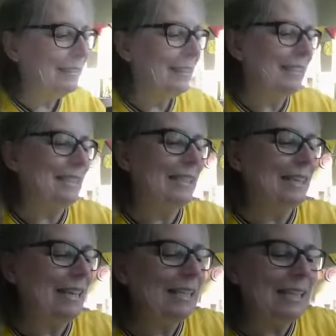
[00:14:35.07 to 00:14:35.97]
He
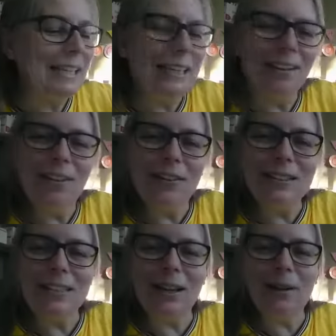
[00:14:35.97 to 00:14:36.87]
sneaks in there all the
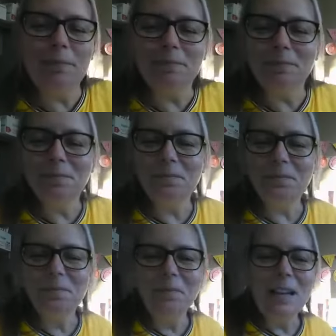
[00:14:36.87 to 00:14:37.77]
time.
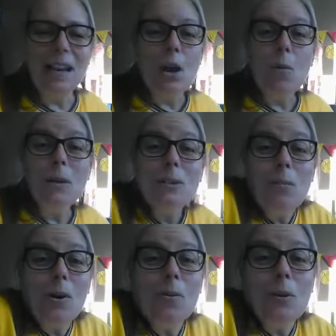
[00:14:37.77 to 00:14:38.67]
Well,
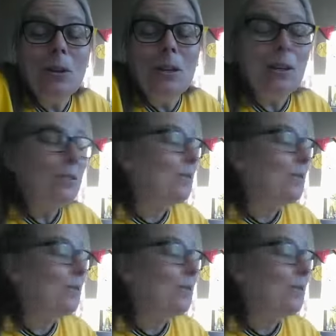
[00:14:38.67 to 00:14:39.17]
tomorrow we're going to go